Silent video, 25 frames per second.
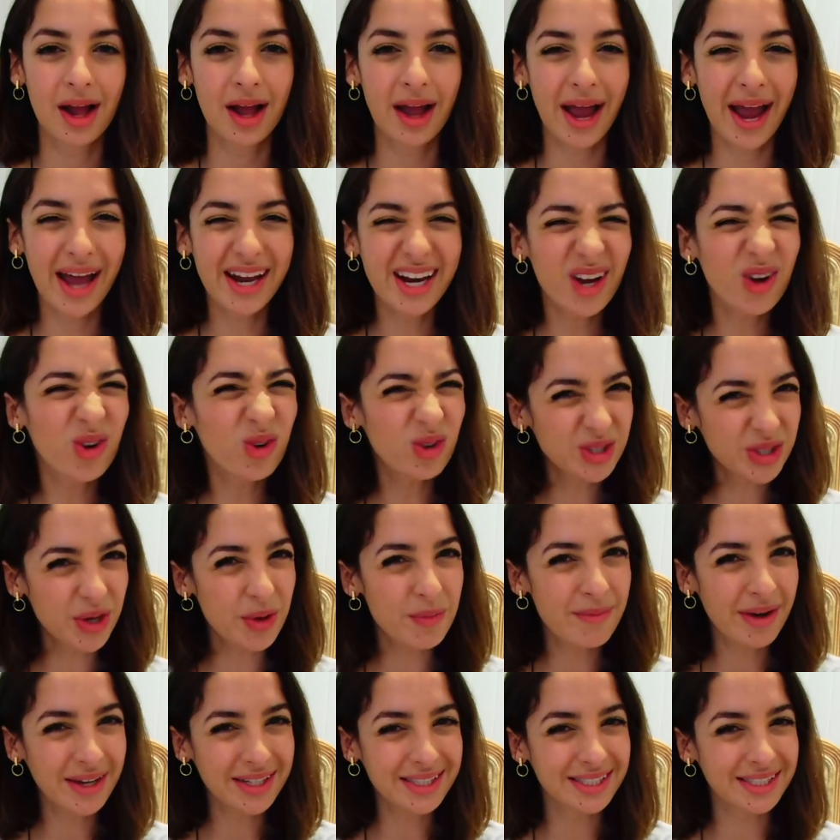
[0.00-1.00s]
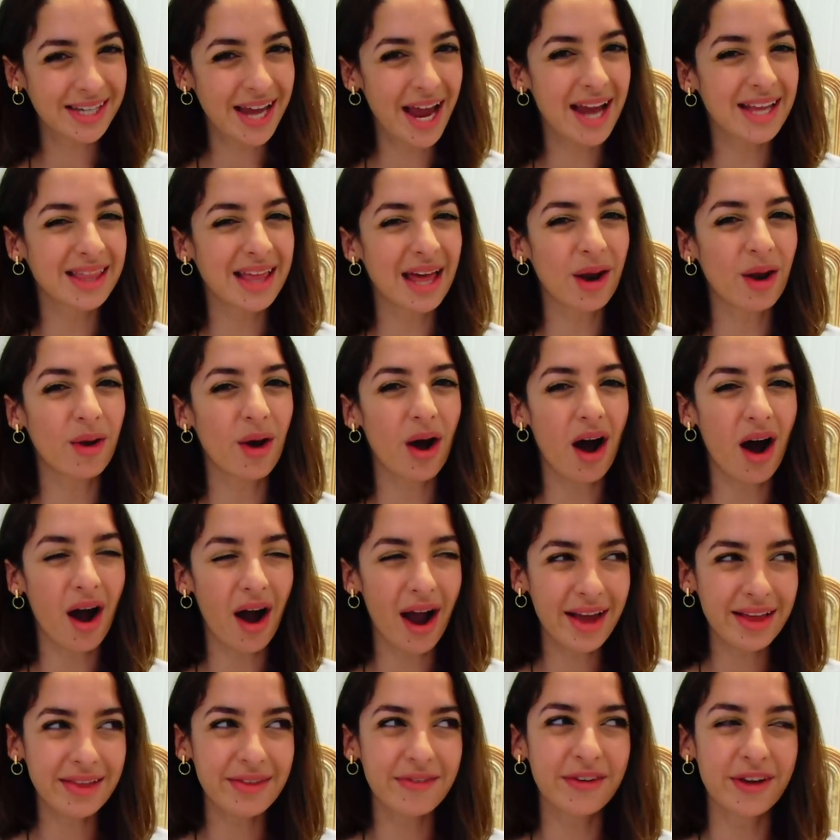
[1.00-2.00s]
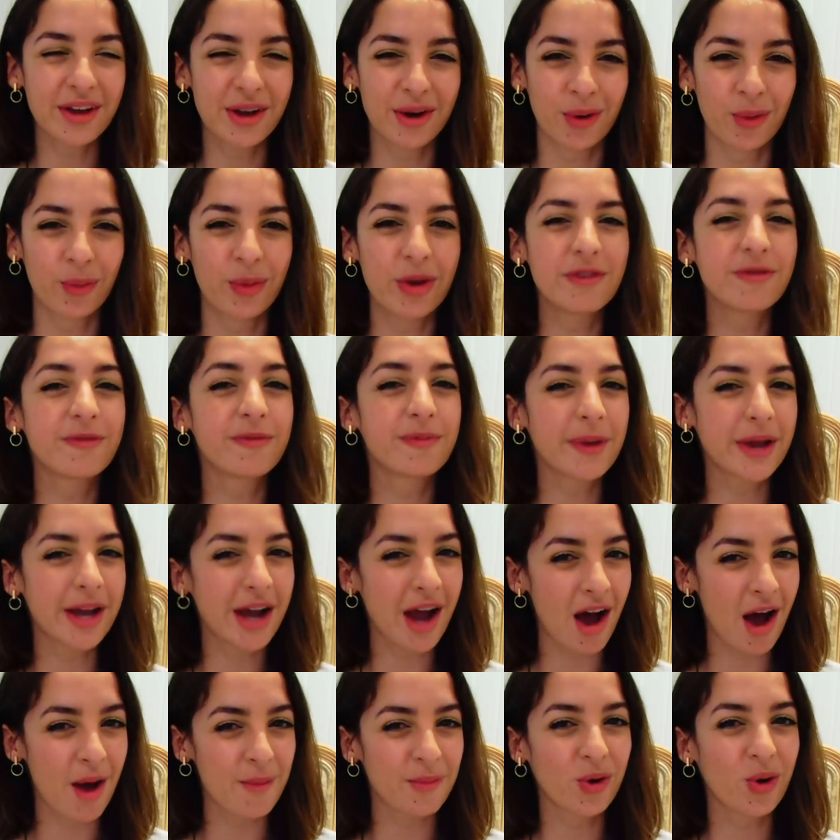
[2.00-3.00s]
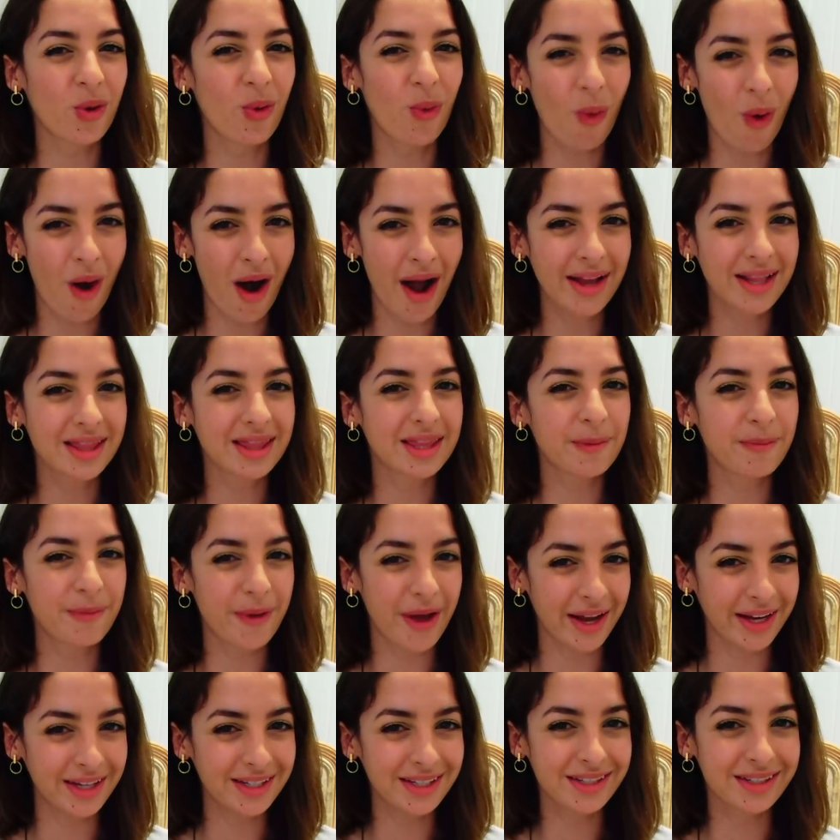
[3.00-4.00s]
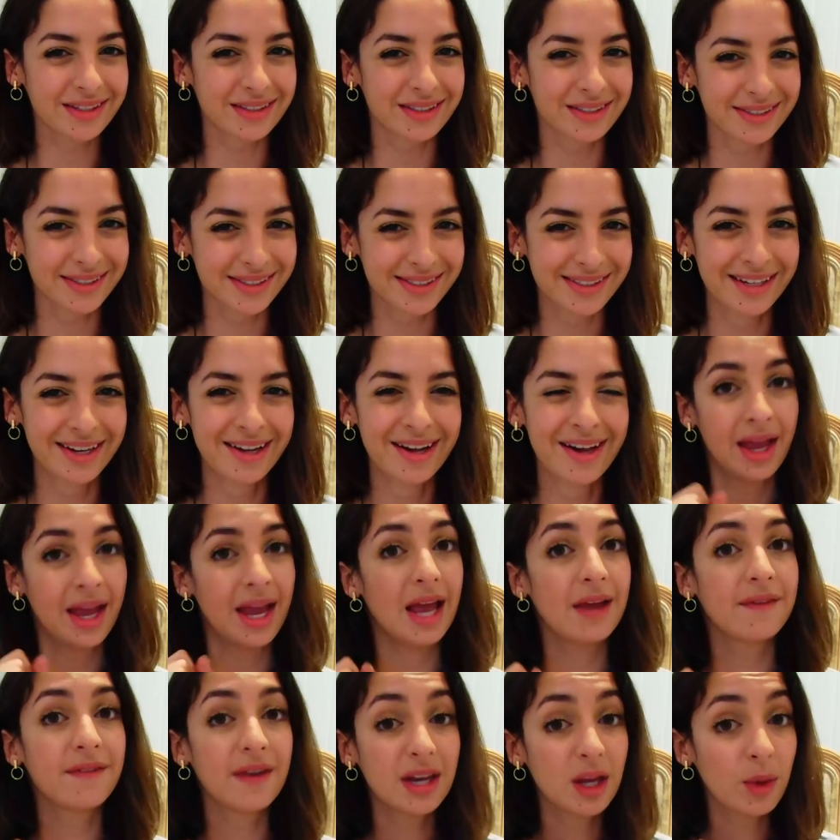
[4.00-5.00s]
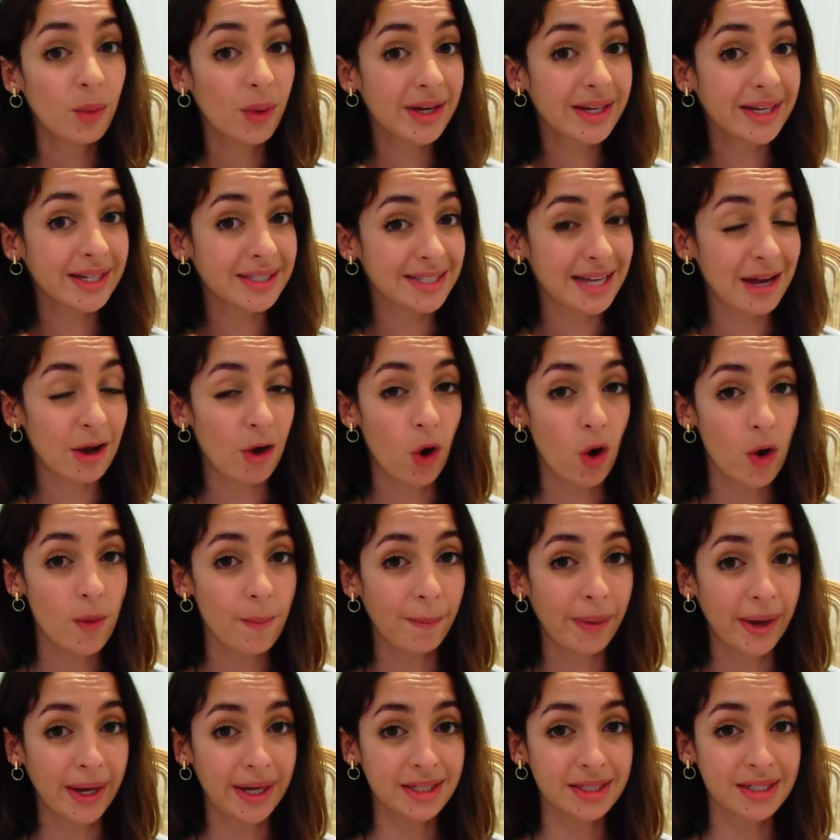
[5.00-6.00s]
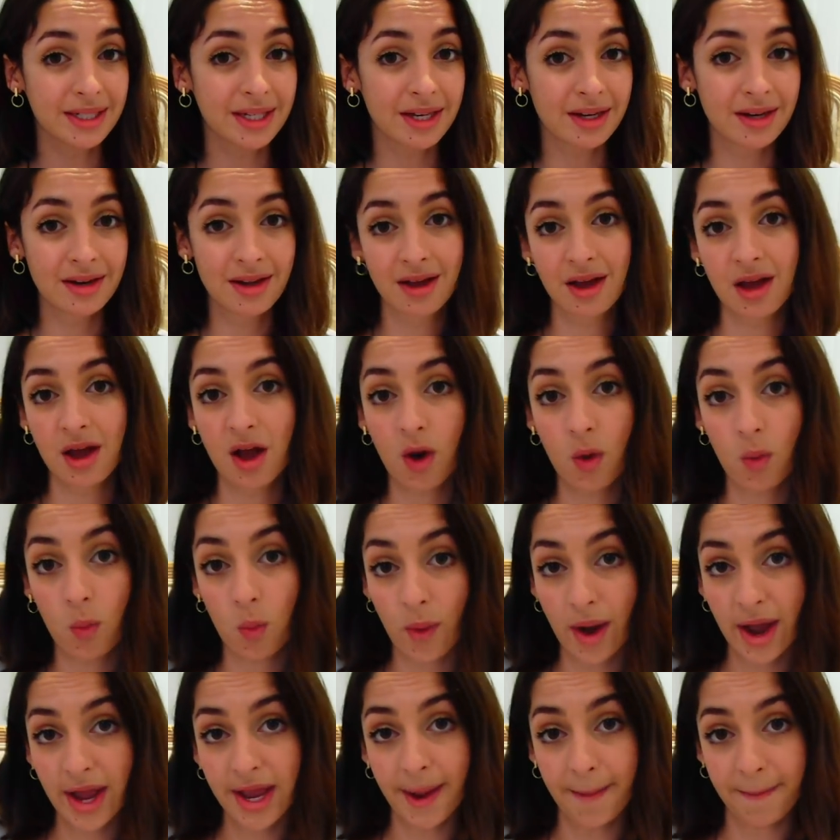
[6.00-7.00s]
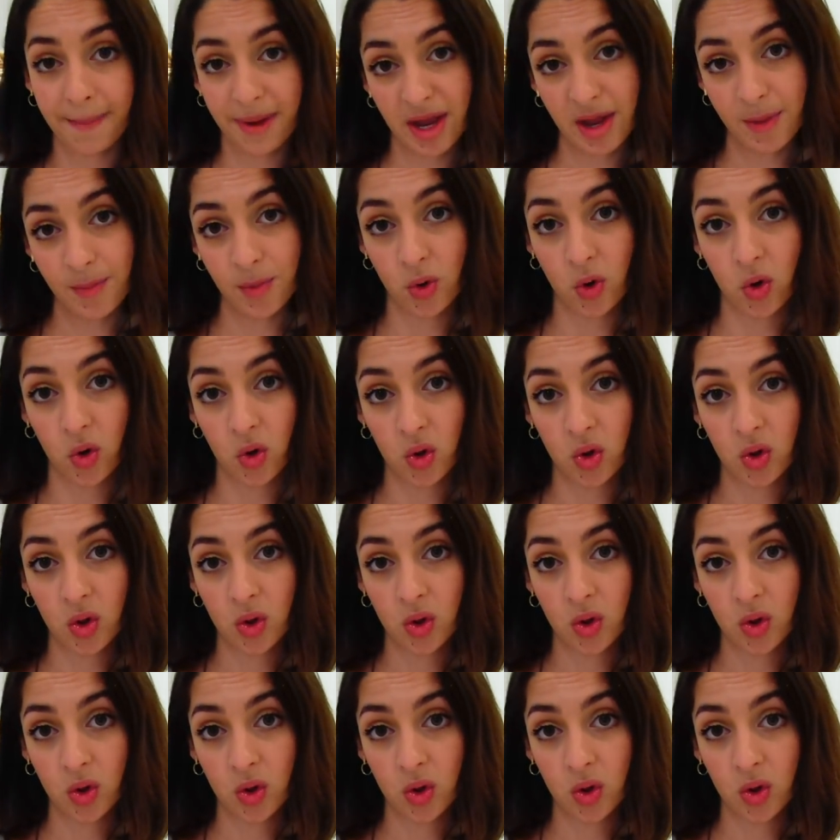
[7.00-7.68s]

And I also must say that I feel we've become quite the painters. If anyone needs their home painted, we're your people.